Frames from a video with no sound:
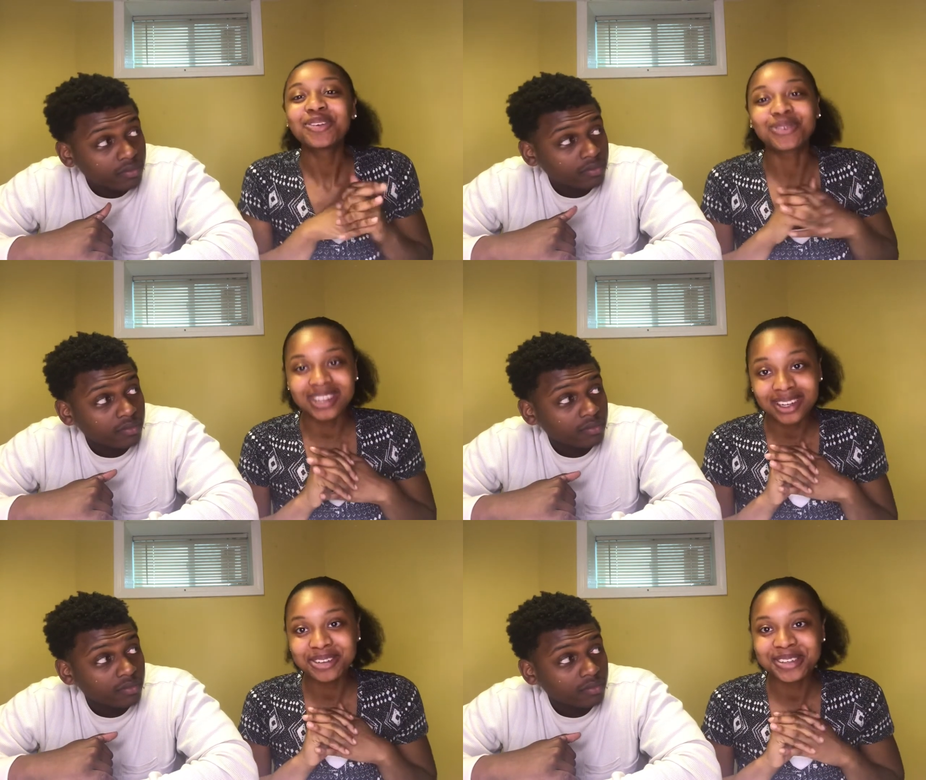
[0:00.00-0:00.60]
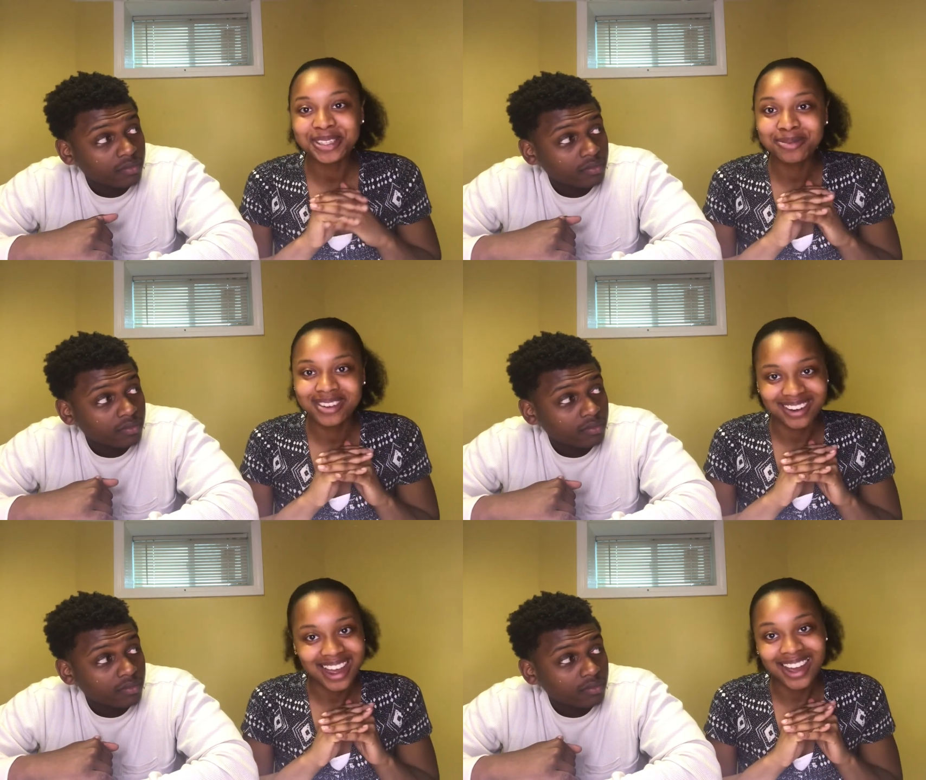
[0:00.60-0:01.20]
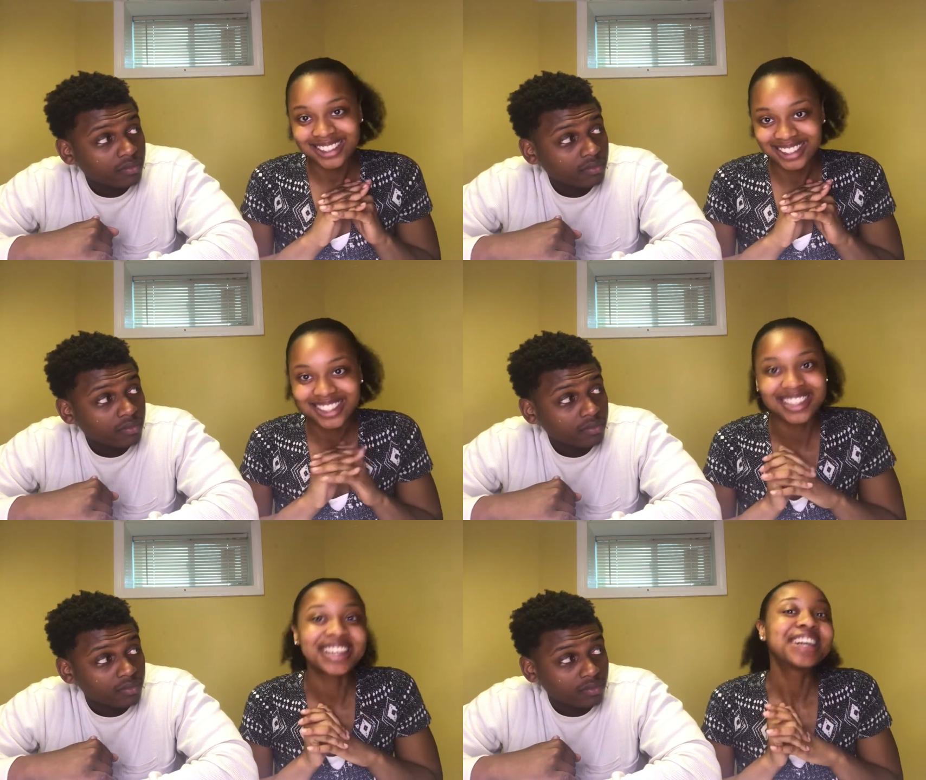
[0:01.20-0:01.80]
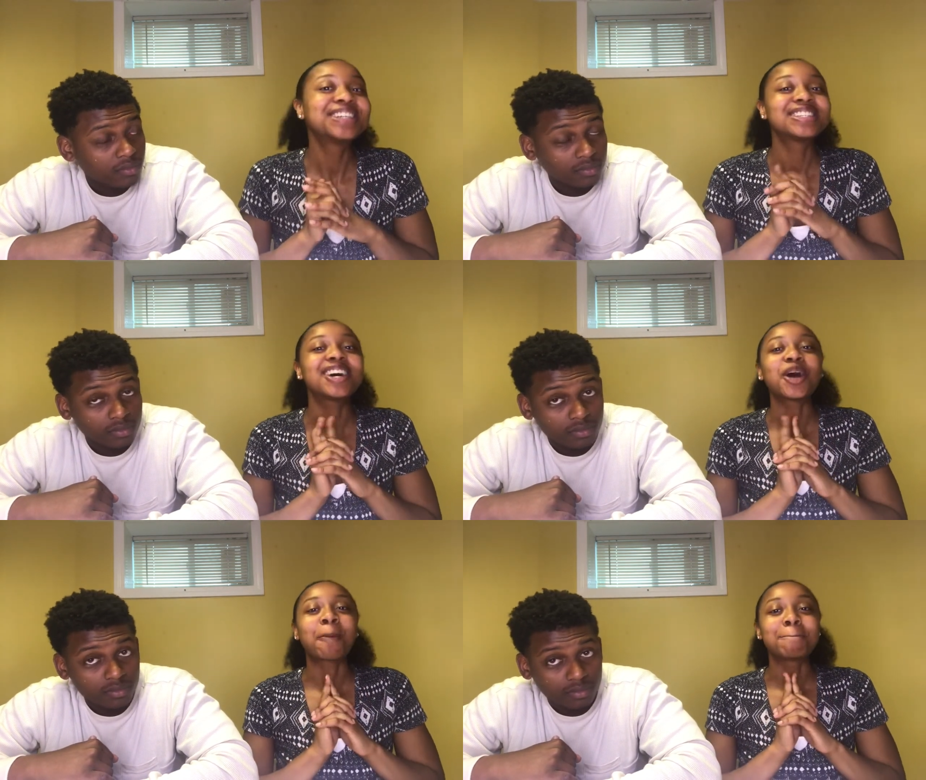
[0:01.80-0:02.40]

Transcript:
Speaker 1: we are going to be reacting to a